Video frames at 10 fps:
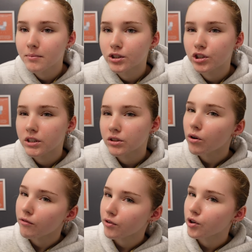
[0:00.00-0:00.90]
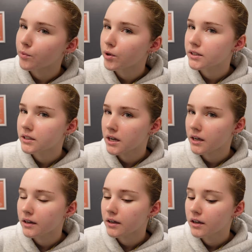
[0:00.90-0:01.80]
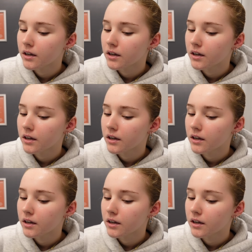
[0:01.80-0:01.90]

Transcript: but she's got food poisoning,